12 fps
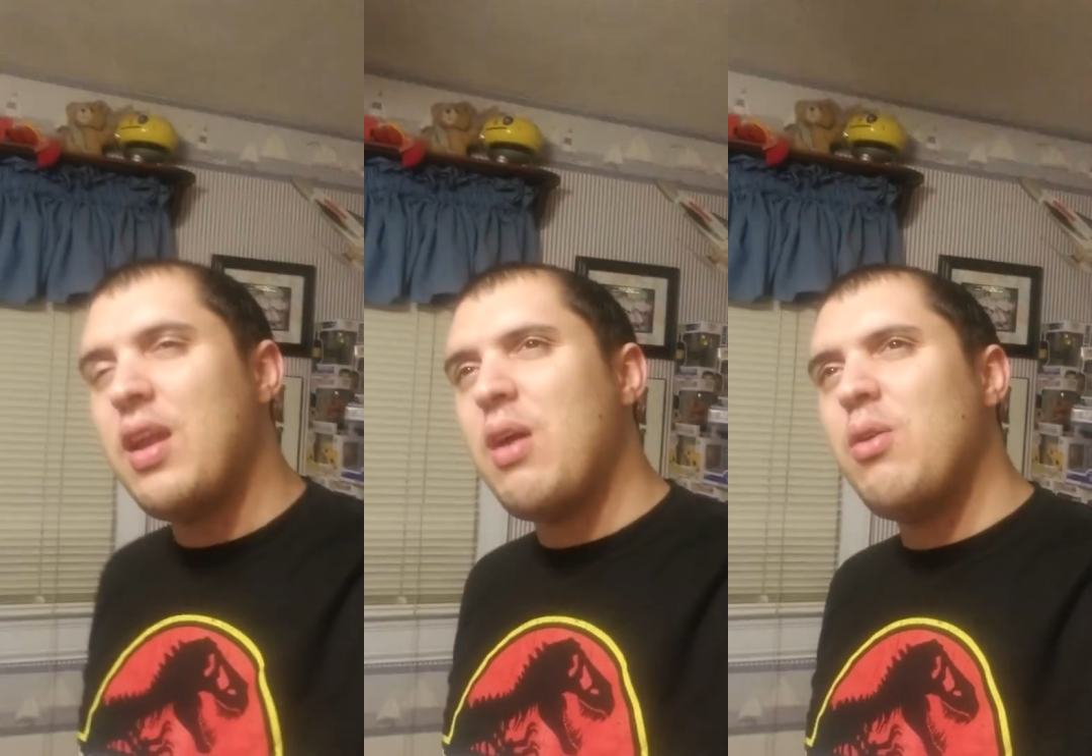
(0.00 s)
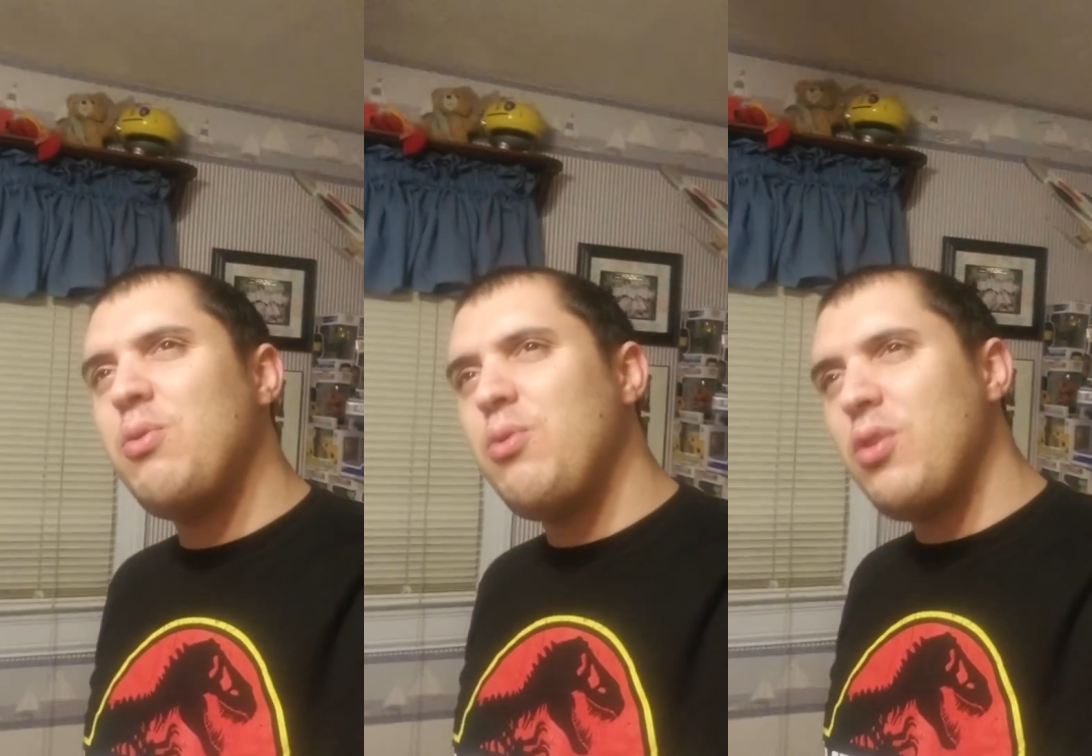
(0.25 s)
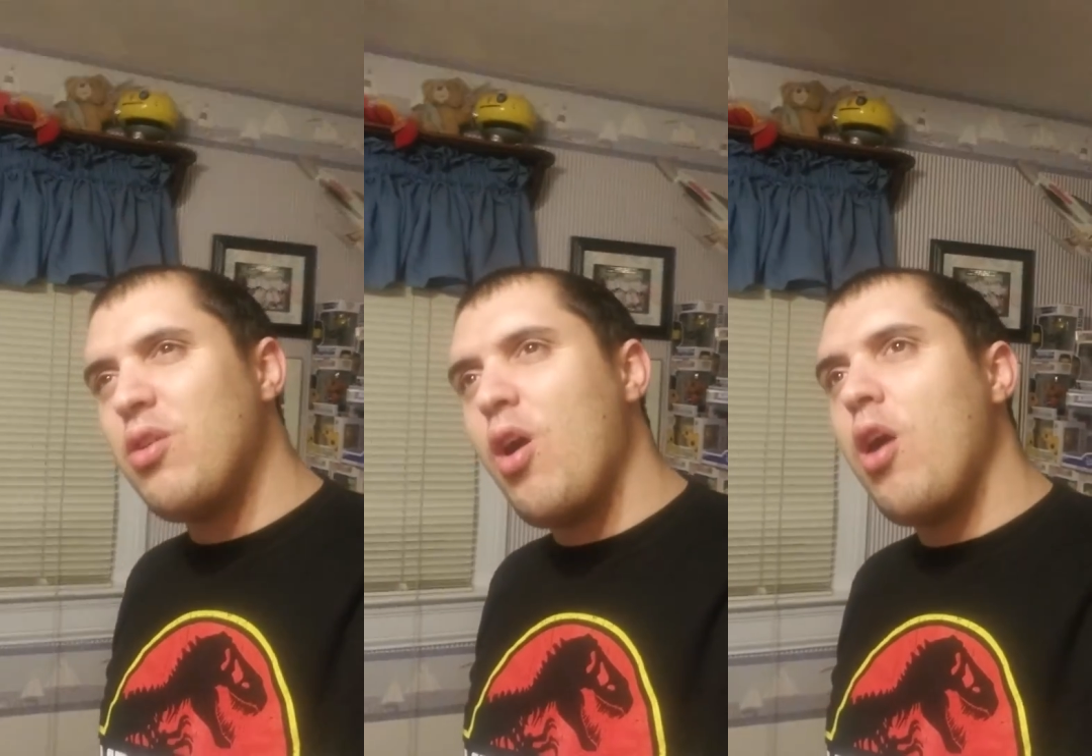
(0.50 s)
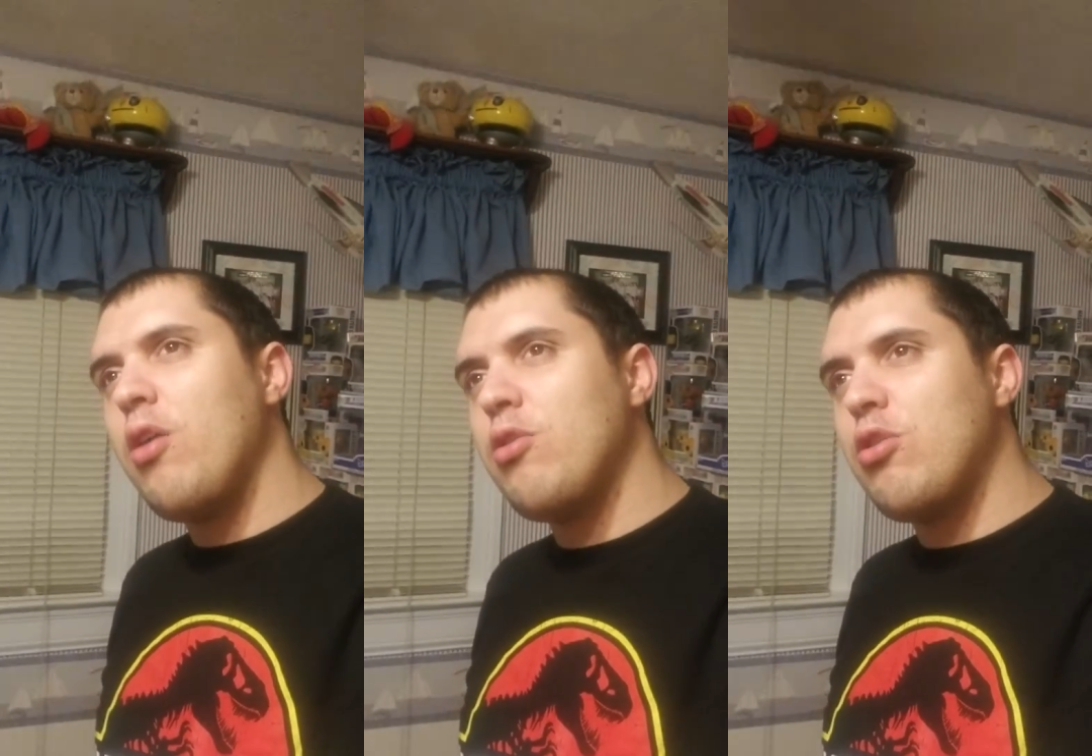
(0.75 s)
Now, in
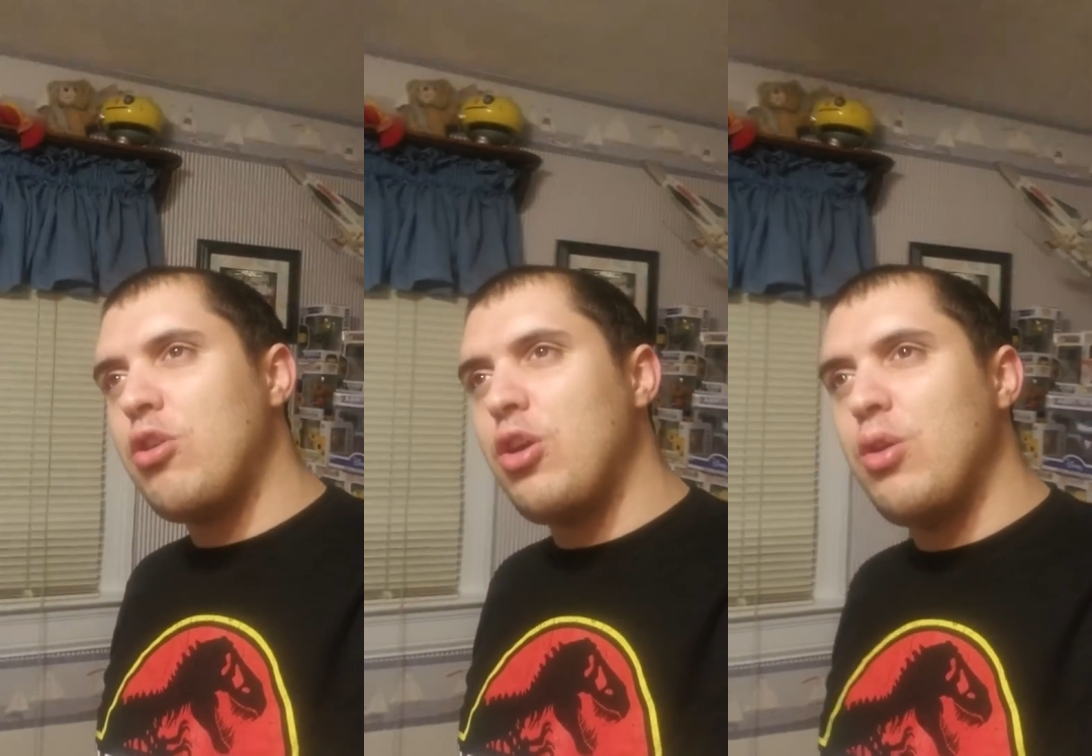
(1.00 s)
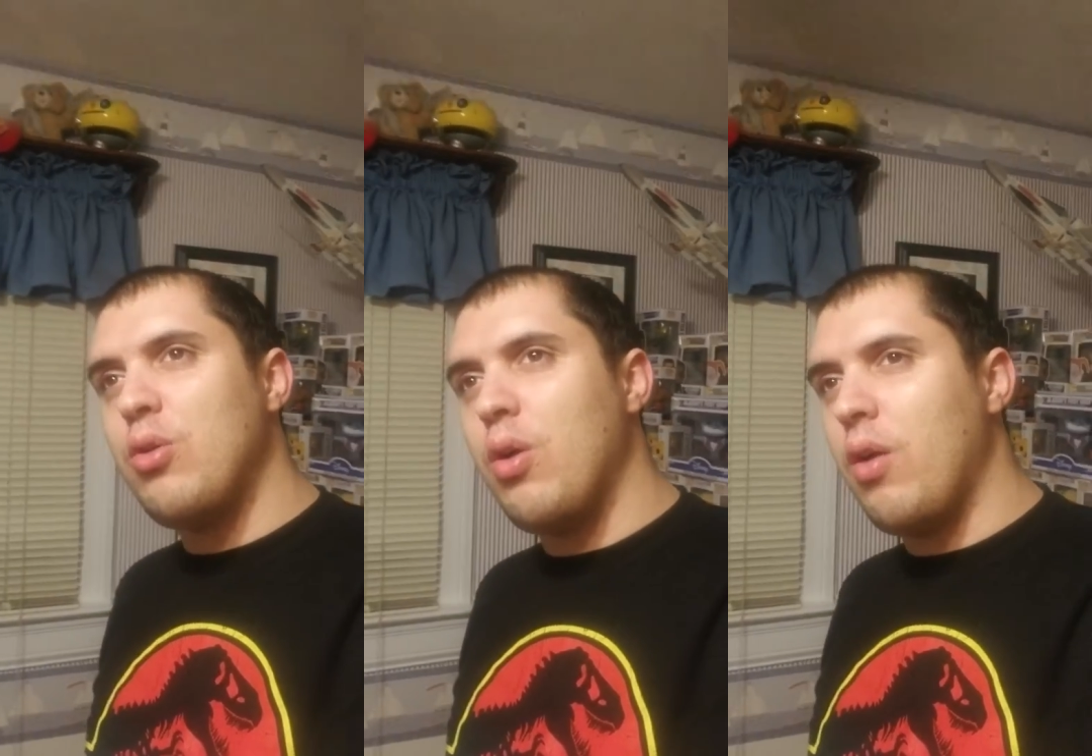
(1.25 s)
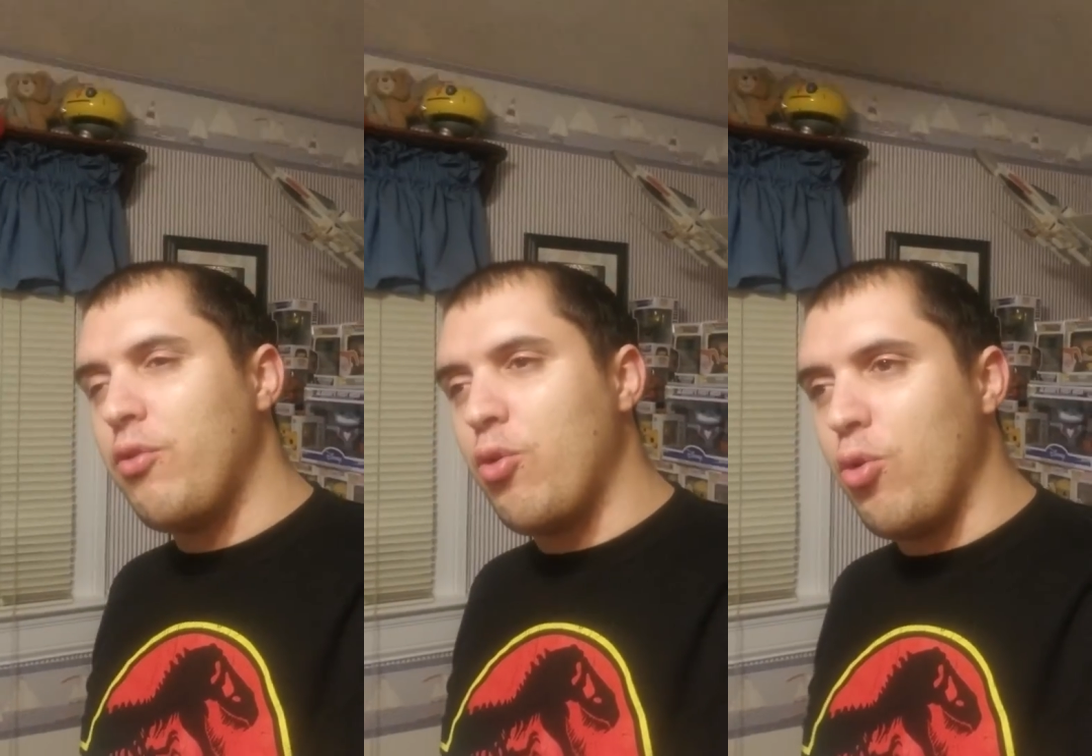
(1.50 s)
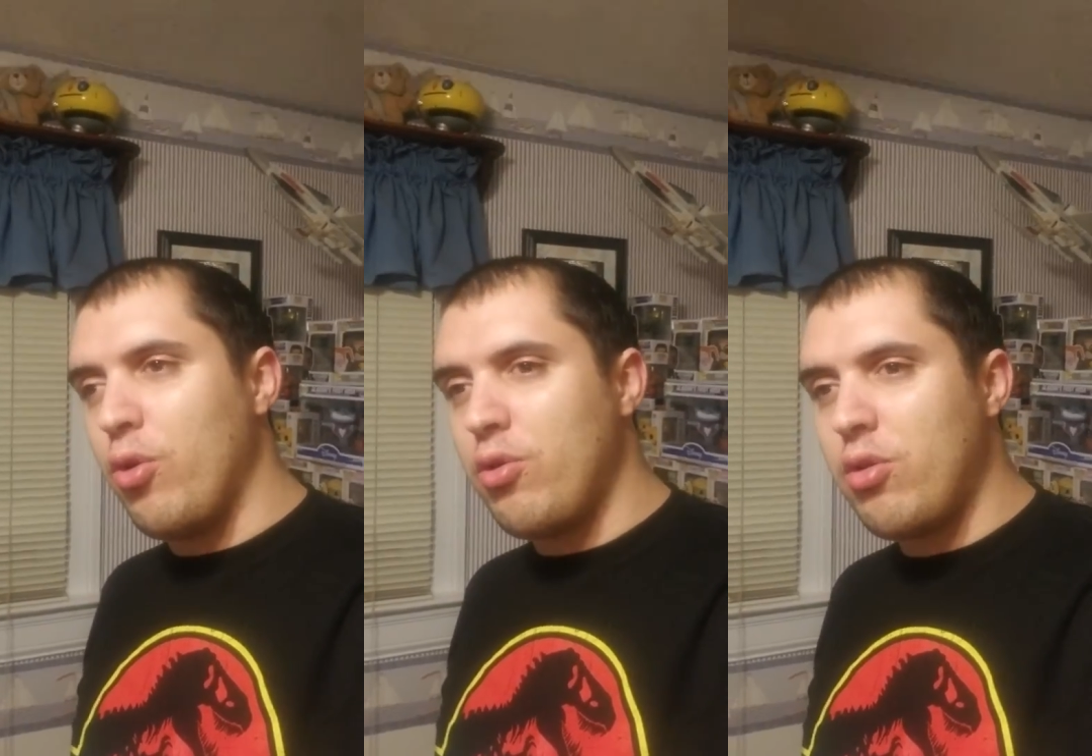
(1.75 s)
regards to, of
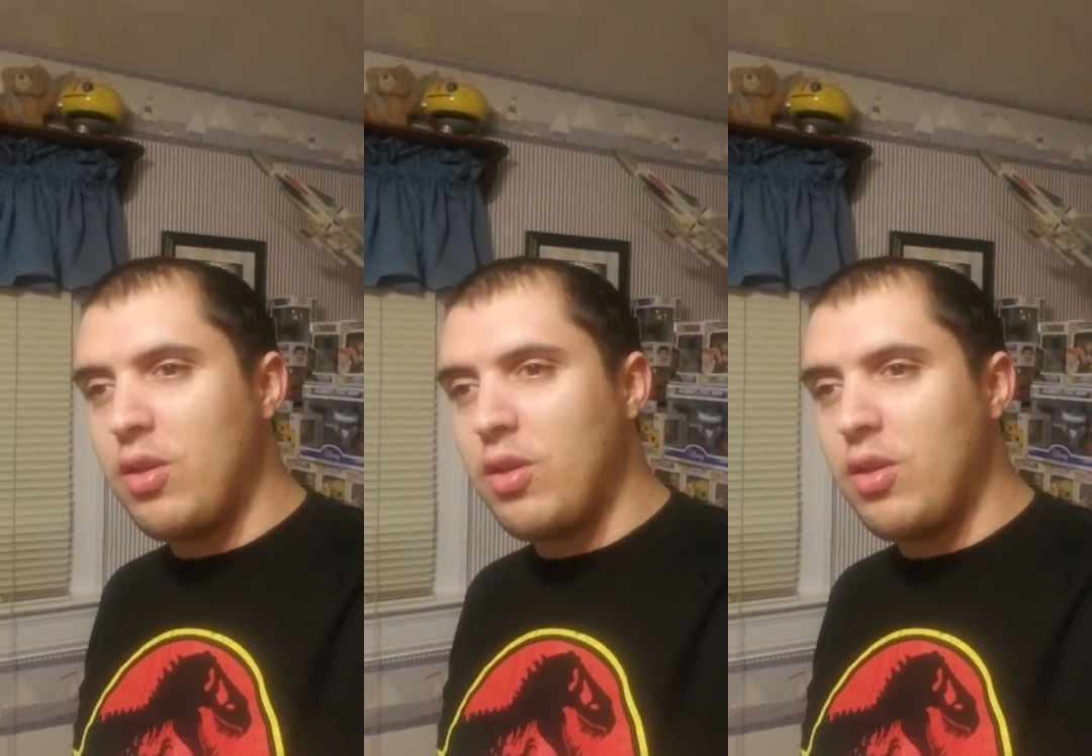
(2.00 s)
course,